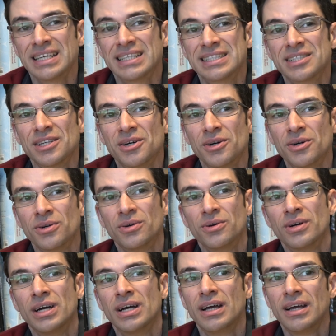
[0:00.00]

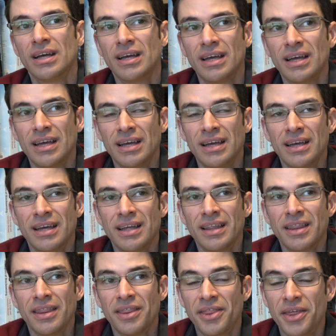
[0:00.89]
So,
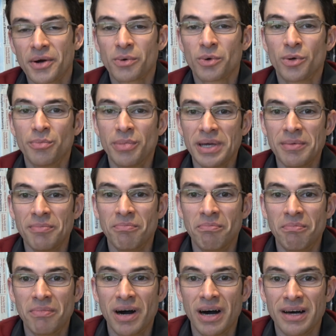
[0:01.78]
there will be
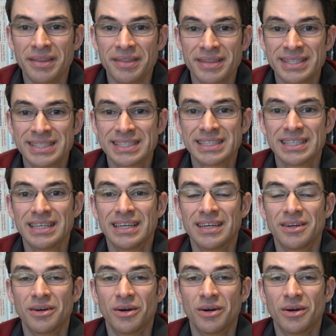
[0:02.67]
months